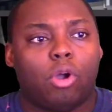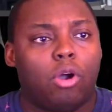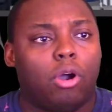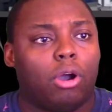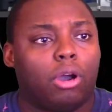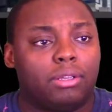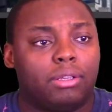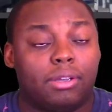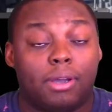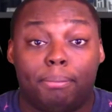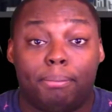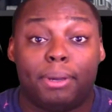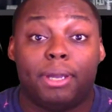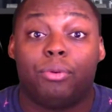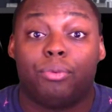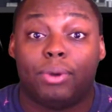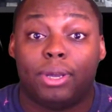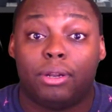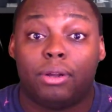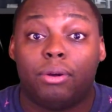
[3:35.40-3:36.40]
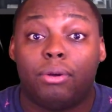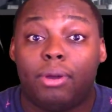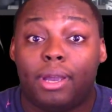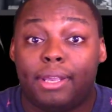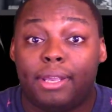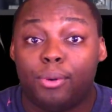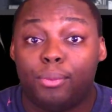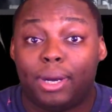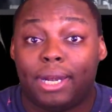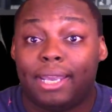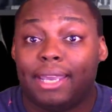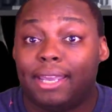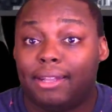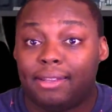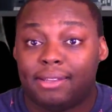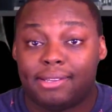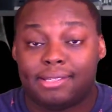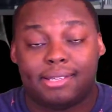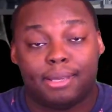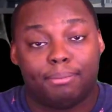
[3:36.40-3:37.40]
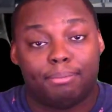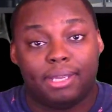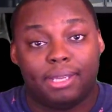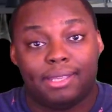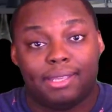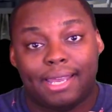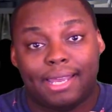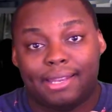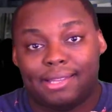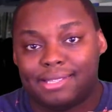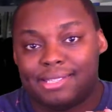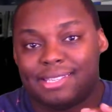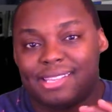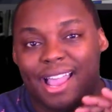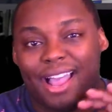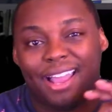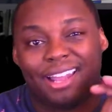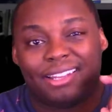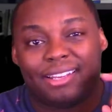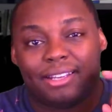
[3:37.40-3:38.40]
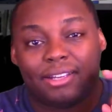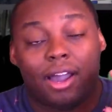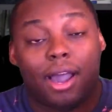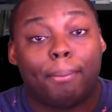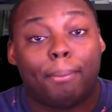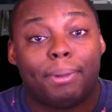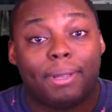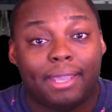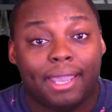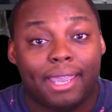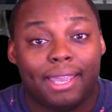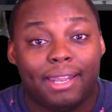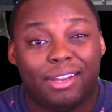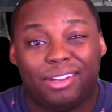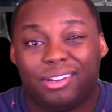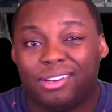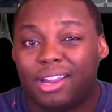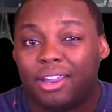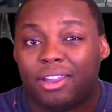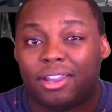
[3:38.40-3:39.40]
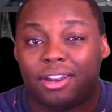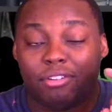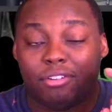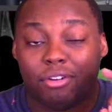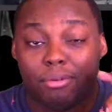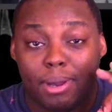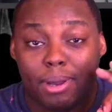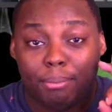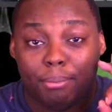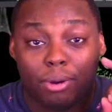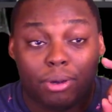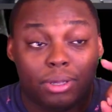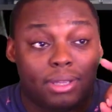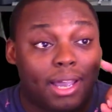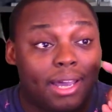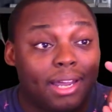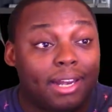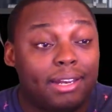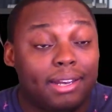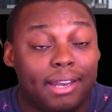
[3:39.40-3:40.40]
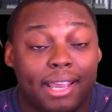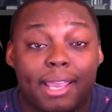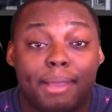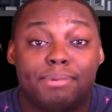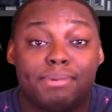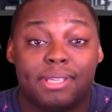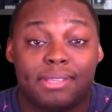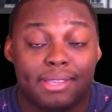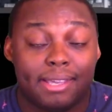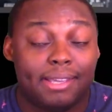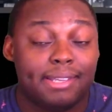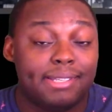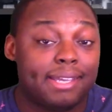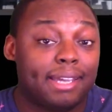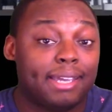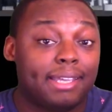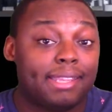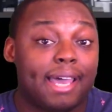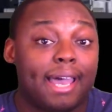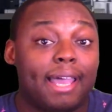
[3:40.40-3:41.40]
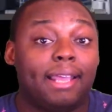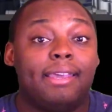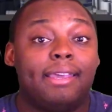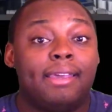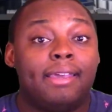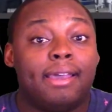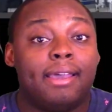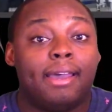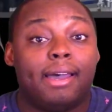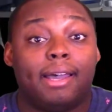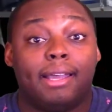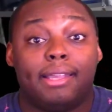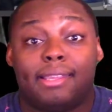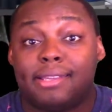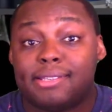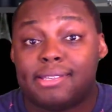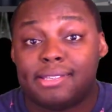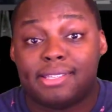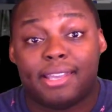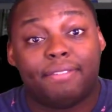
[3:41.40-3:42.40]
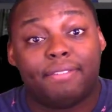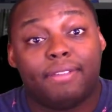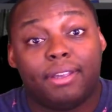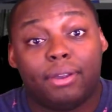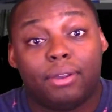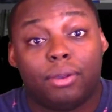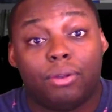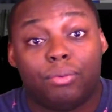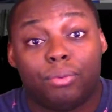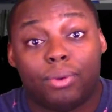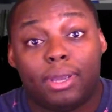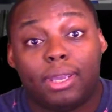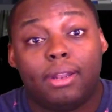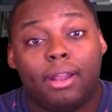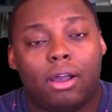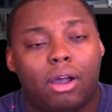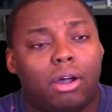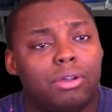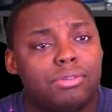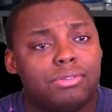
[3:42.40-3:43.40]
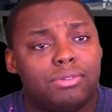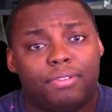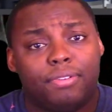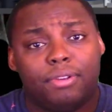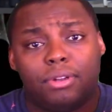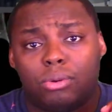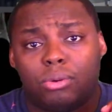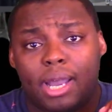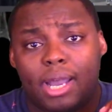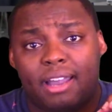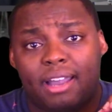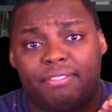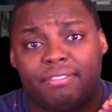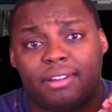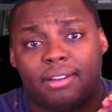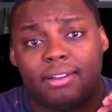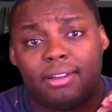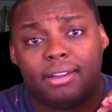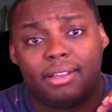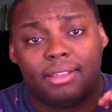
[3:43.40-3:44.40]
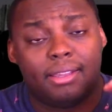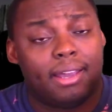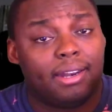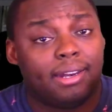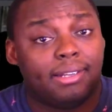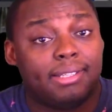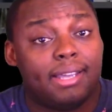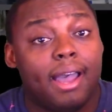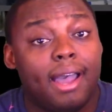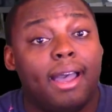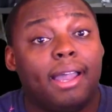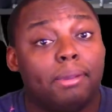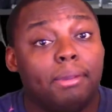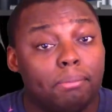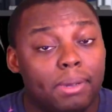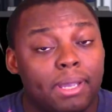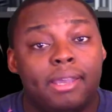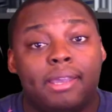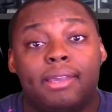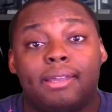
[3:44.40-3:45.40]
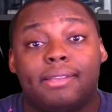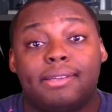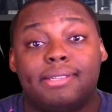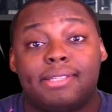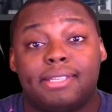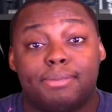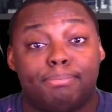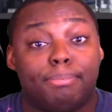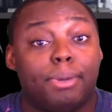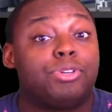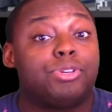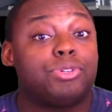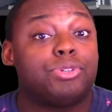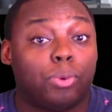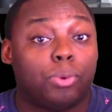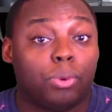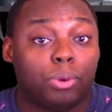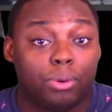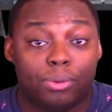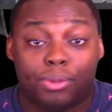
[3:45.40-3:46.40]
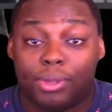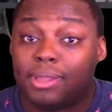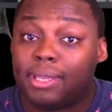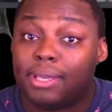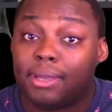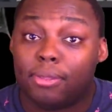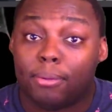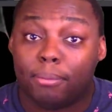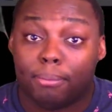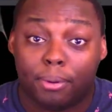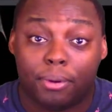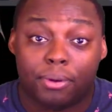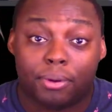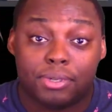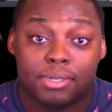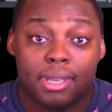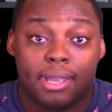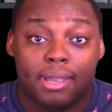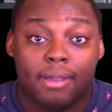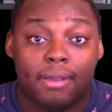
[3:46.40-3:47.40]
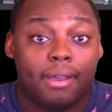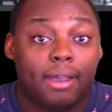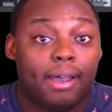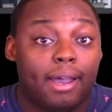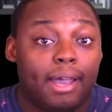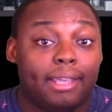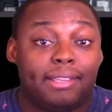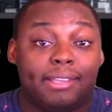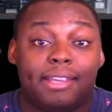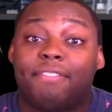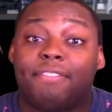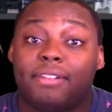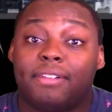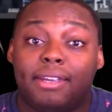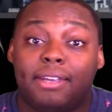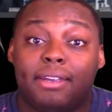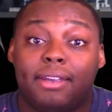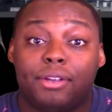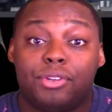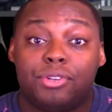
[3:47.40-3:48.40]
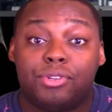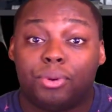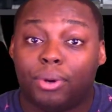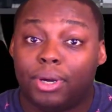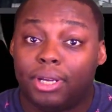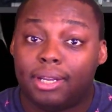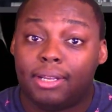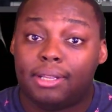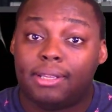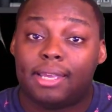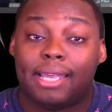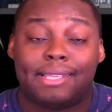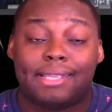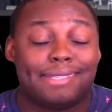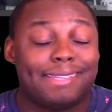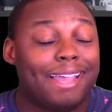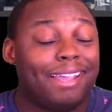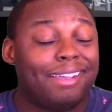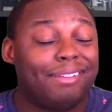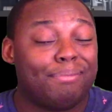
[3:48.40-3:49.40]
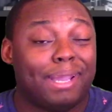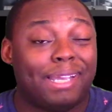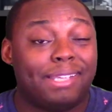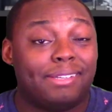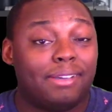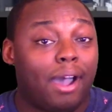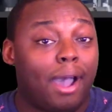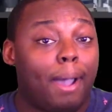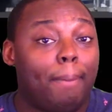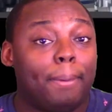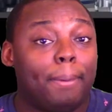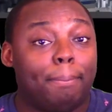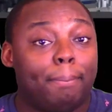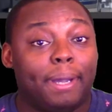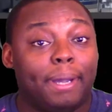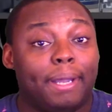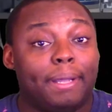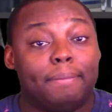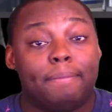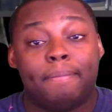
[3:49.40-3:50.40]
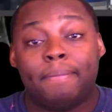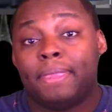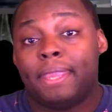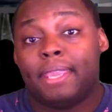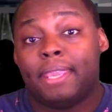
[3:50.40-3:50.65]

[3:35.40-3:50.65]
aren't a big reader and you want to get into something that is not complicated, you're not going to remember a lot of names and things like that, this is definitely a good read. Also, if you don't have a lot of time, this is much shorter than the other books. I definitely enjoyed it. It's not my top, but